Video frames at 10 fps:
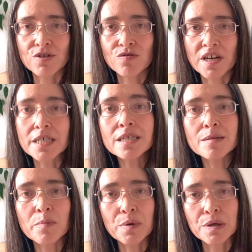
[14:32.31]
stress,
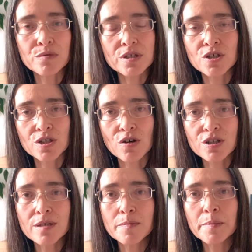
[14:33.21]
but which is awesome.